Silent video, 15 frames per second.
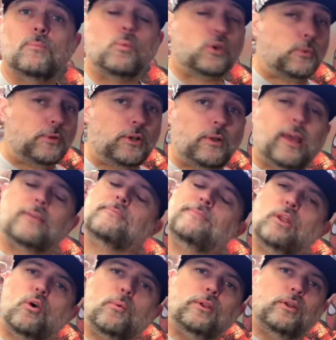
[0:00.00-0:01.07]
what do we do next? You
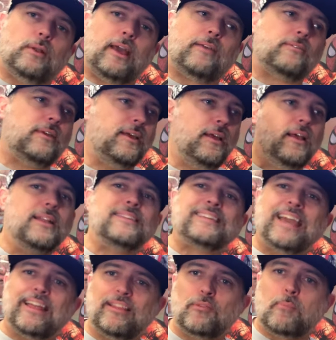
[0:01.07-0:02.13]
know what we do next. Let's
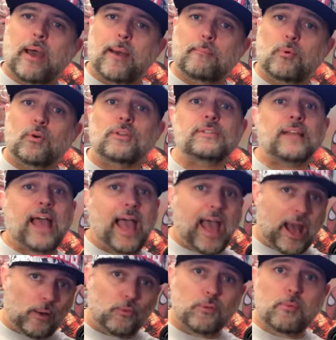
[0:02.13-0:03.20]
get these bad boys out the